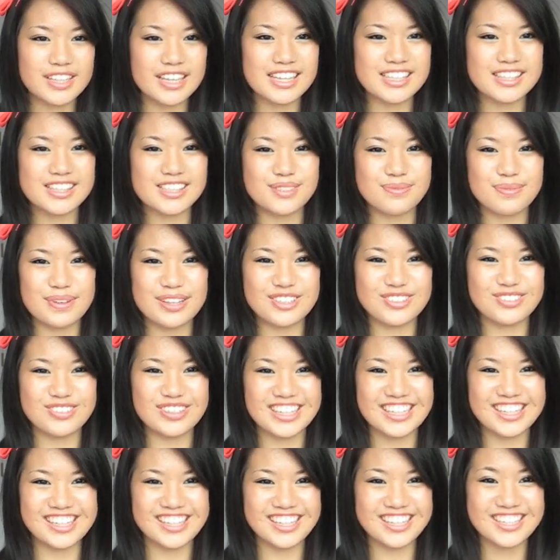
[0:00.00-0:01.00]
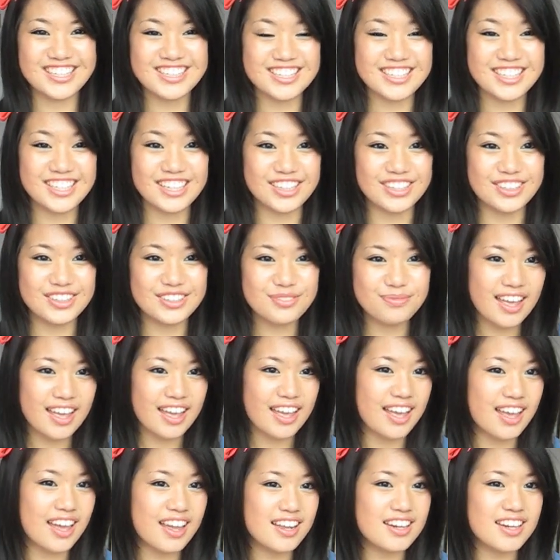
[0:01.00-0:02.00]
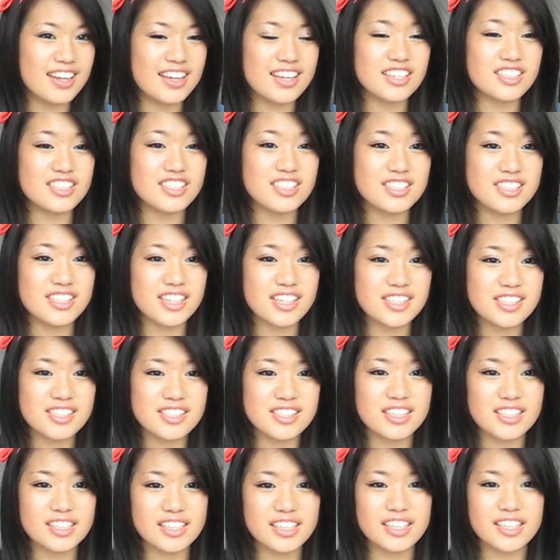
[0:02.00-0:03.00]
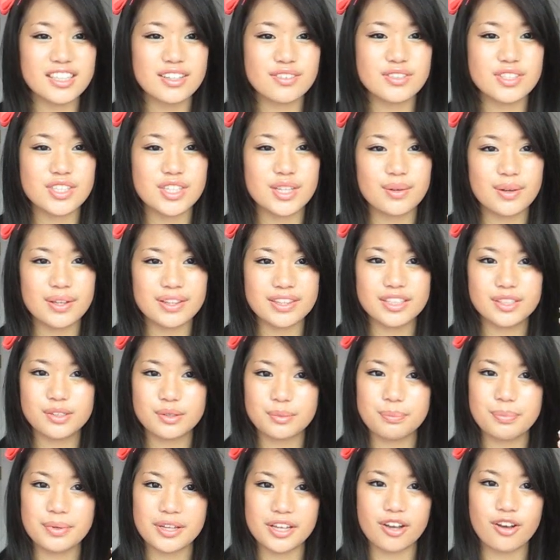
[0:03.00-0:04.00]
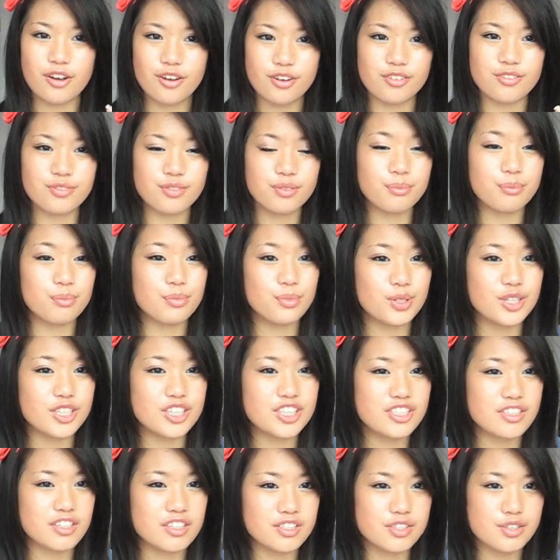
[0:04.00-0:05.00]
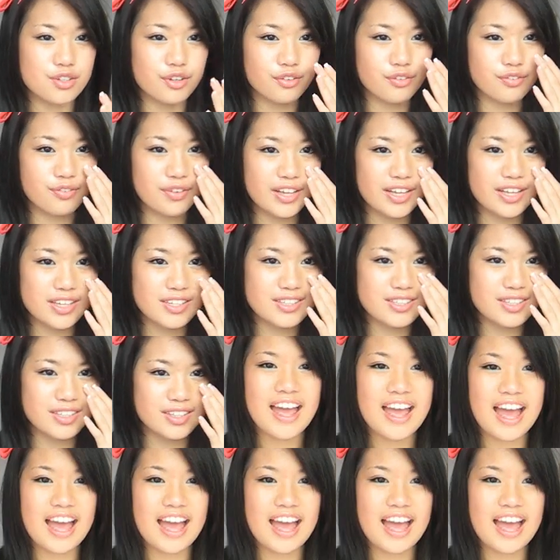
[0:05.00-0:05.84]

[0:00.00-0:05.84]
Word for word: It smells really good too, and it just instantly gives you a little bit of moisture to your face,